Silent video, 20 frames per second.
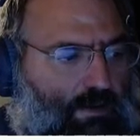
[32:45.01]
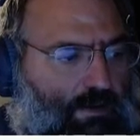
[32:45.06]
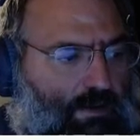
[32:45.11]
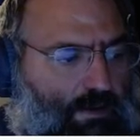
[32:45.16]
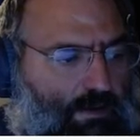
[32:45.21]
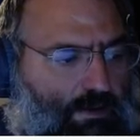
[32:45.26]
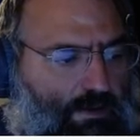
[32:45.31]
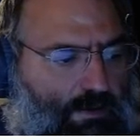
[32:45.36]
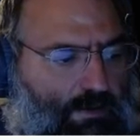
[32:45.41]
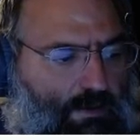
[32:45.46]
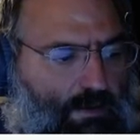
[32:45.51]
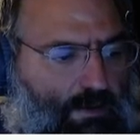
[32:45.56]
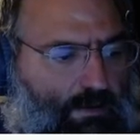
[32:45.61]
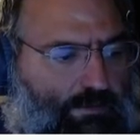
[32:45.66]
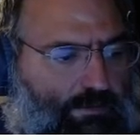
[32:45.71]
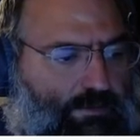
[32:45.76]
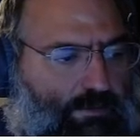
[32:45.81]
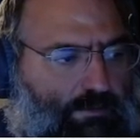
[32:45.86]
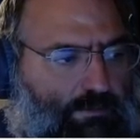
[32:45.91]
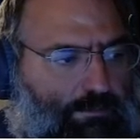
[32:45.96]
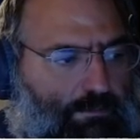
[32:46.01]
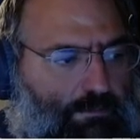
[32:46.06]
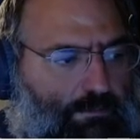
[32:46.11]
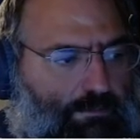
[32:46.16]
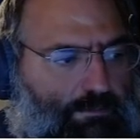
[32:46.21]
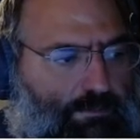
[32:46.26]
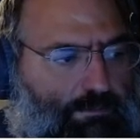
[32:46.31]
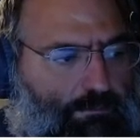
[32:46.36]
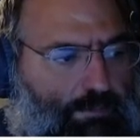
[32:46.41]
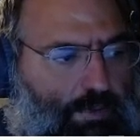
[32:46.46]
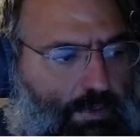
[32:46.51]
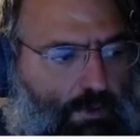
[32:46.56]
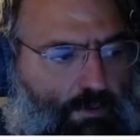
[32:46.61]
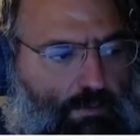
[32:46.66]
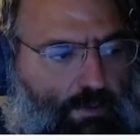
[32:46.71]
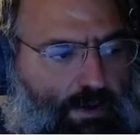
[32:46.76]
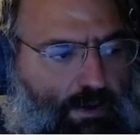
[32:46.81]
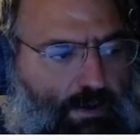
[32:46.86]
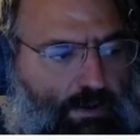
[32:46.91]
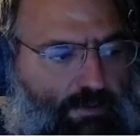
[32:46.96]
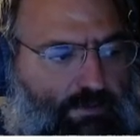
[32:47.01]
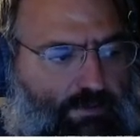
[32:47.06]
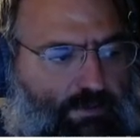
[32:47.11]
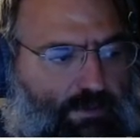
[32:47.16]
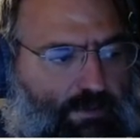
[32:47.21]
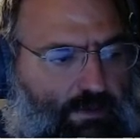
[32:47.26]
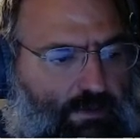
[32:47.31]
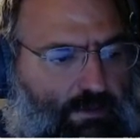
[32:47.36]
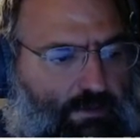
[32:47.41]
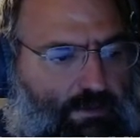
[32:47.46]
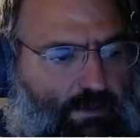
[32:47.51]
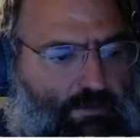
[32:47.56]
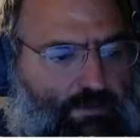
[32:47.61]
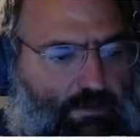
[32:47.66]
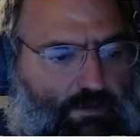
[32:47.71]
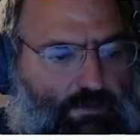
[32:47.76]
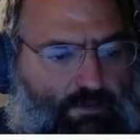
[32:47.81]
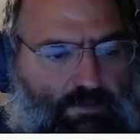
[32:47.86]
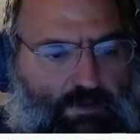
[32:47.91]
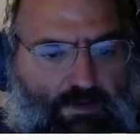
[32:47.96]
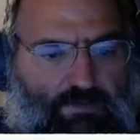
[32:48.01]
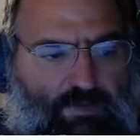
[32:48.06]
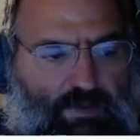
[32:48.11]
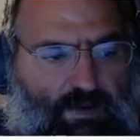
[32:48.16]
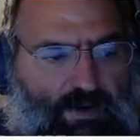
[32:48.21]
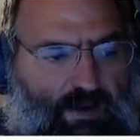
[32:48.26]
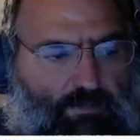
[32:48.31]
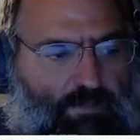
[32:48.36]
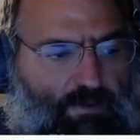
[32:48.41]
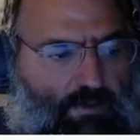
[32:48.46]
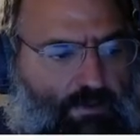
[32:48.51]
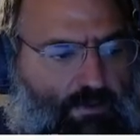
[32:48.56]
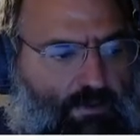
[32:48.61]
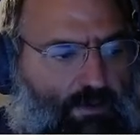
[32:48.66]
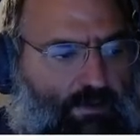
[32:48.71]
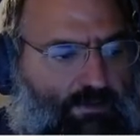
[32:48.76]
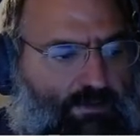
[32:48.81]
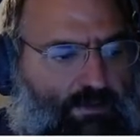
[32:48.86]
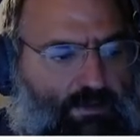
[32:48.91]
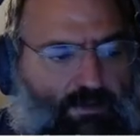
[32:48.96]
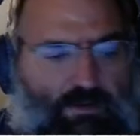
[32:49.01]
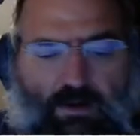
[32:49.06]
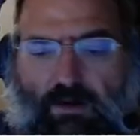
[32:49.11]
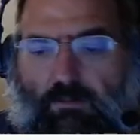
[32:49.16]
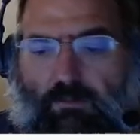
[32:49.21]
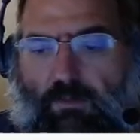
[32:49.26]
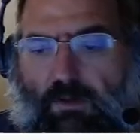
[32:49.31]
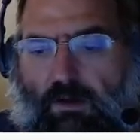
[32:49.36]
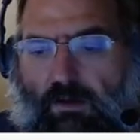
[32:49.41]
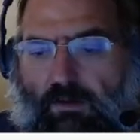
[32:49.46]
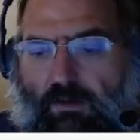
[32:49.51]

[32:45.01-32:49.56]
And then you can also poke around and see additional stuff that happened across the timeline.